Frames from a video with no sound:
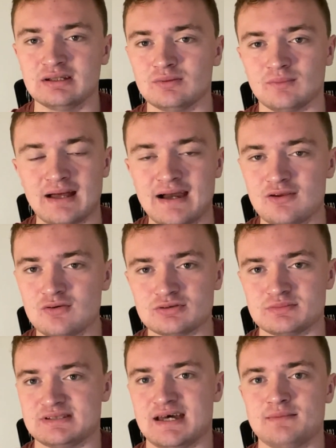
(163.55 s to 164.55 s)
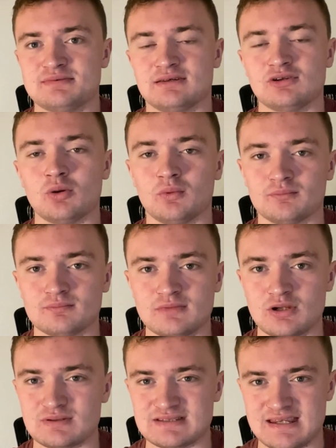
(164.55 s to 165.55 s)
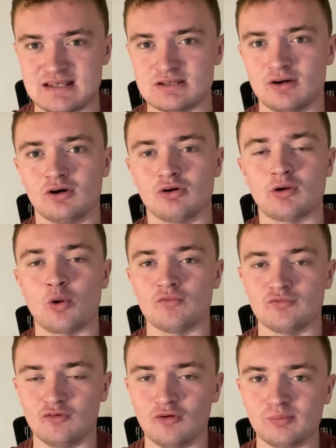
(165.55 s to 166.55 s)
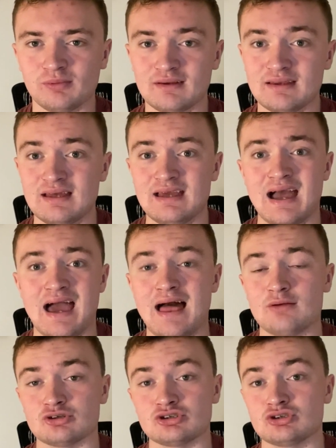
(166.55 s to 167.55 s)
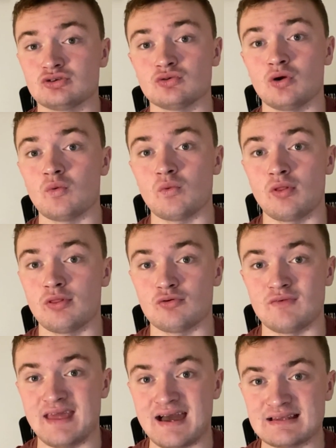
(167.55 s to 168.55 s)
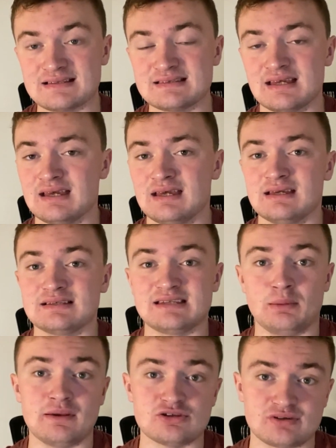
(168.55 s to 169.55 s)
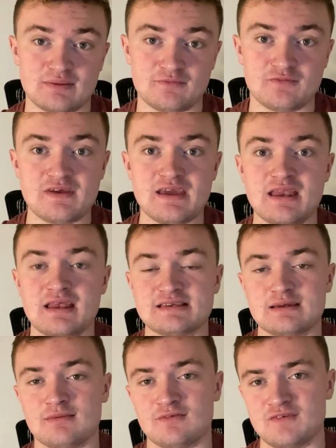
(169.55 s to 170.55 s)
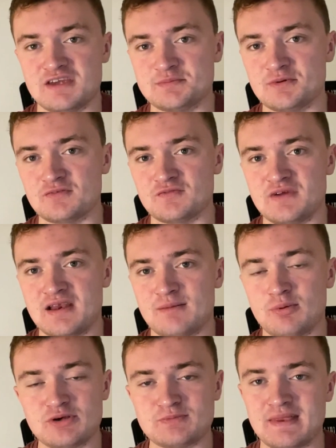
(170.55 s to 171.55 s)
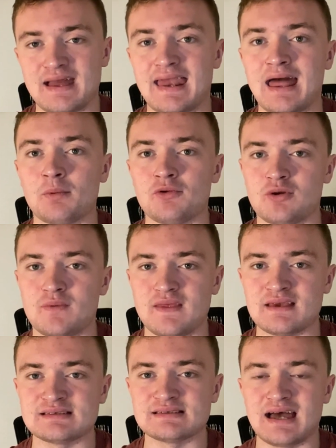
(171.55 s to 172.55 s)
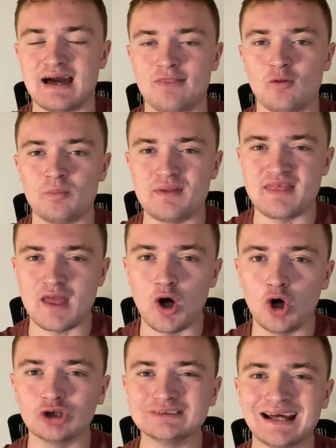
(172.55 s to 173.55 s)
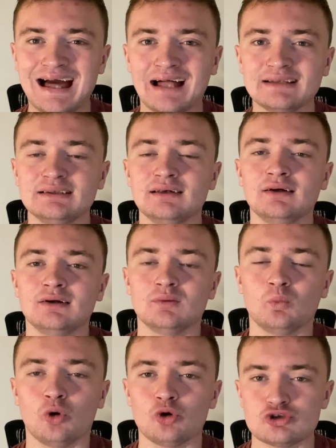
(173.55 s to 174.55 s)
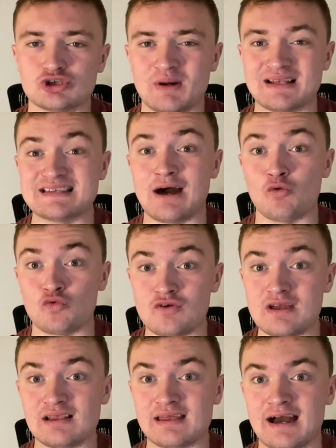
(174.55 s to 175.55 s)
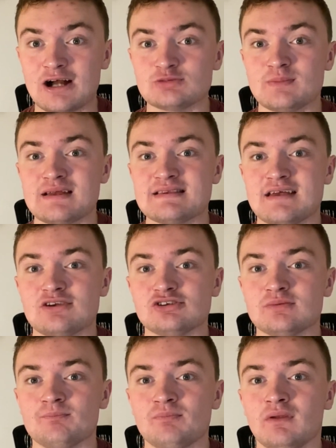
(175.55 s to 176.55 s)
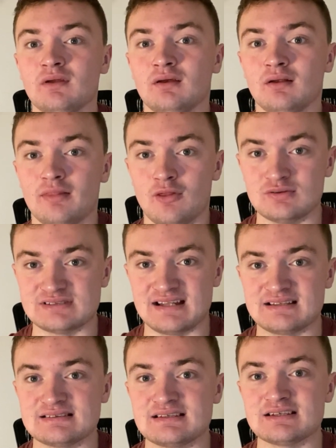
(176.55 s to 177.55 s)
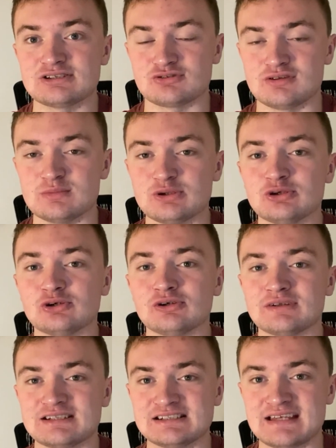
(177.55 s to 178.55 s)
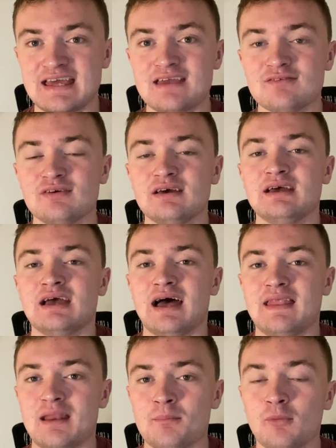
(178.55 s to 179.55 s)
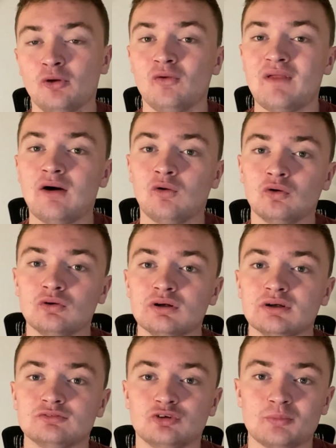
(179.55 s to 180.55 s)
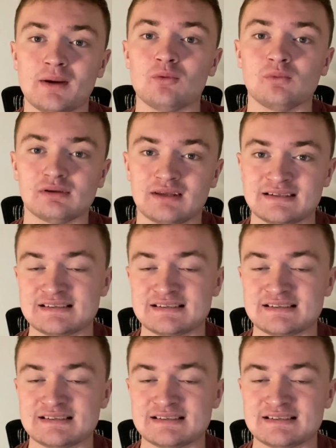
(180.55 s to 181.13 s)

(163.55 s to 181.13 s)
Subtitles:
What I do sometimes, I'd go on, TikTok, or go on Foreplay, and I would just scroll through the ads. Same on Instagram feed, same on the Facebook feed, and I'll probably spend like an hour doing this, and there'll be the odd ad, 1 or 2 ads that will really catch my attention. Those ads, screen record, save, and then I model that hook for my own clients.